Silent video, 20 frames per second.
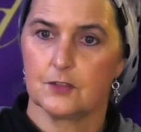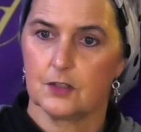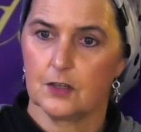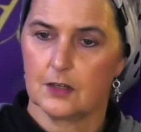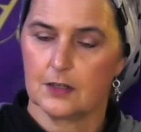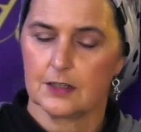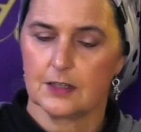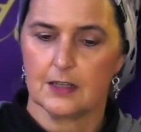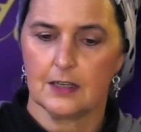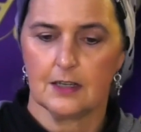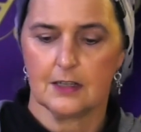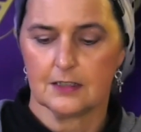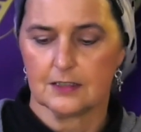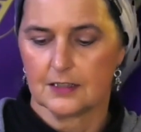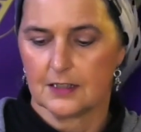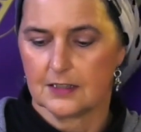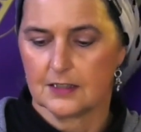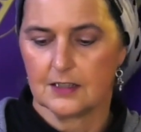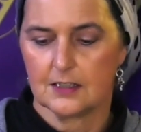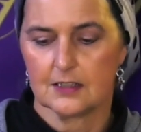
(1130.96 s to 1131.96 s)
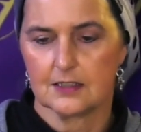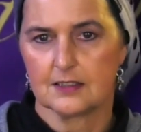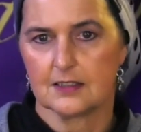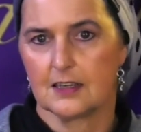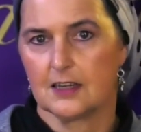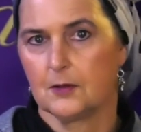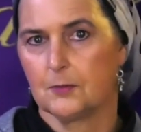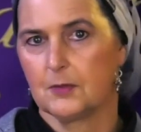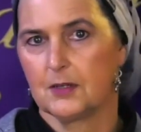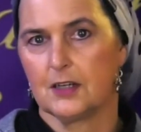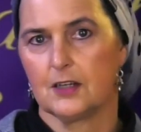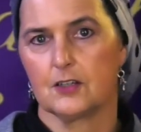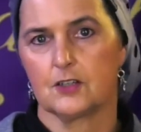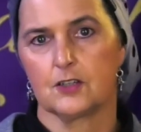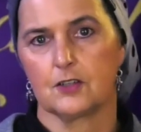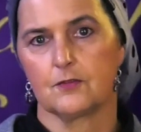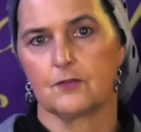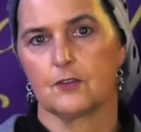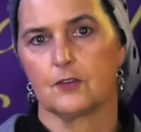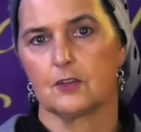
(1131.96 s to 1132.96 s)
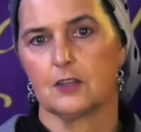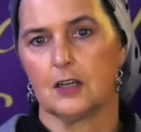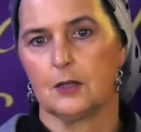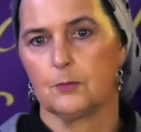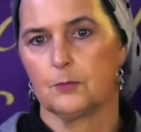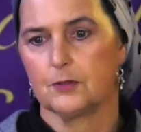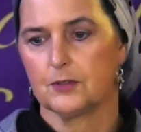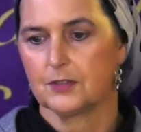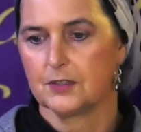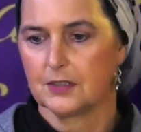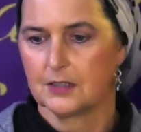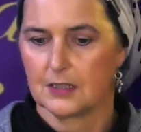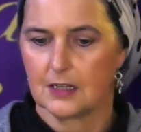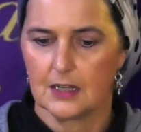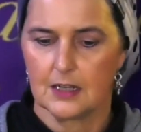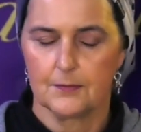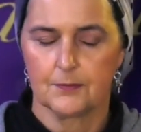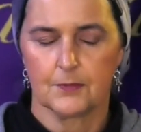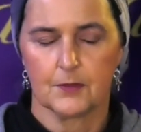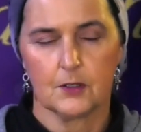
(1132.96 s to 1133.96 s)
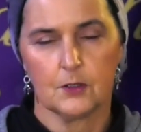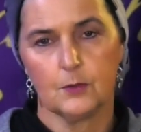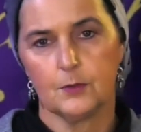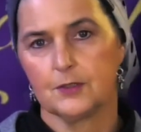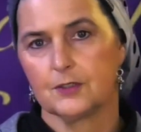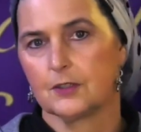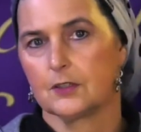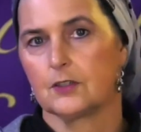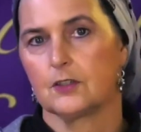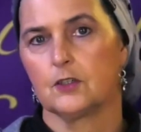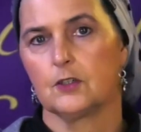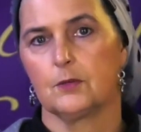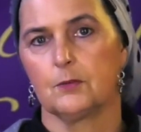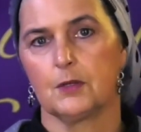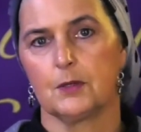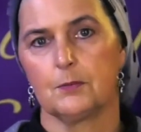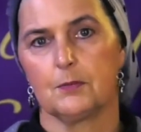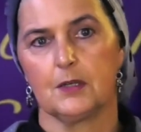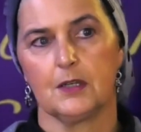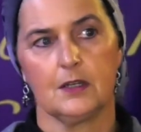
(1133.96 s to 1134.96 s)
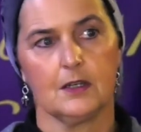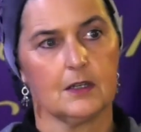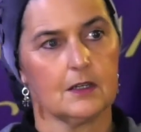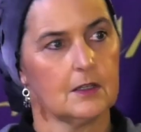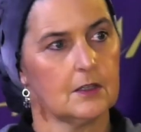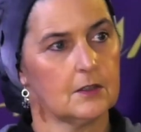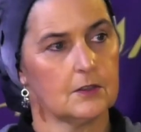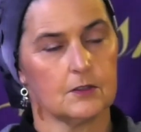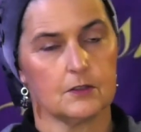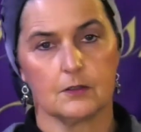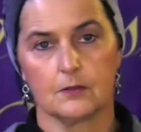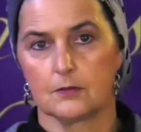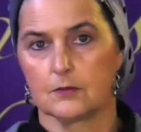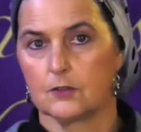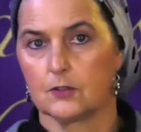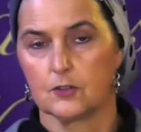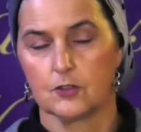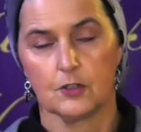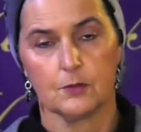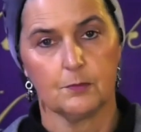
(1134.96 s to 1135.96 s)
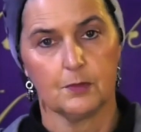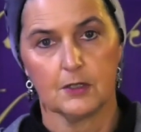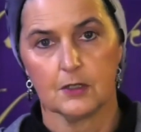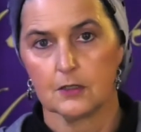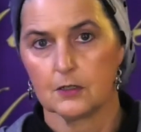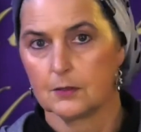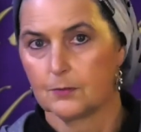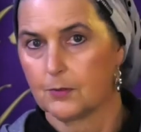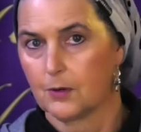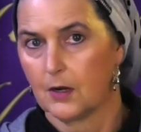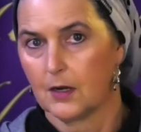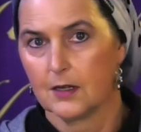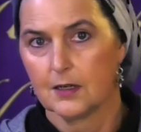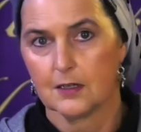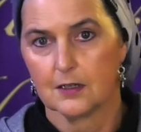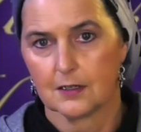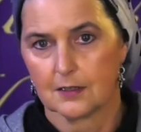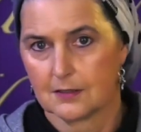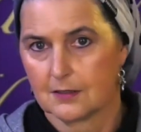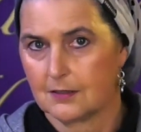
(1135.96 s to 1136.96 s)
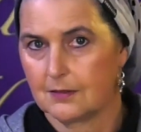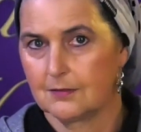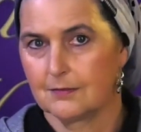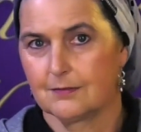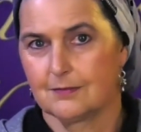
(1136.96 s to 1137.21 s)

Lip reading: Again, it's like the examination for leprosy. You as a human being, you should be a good product.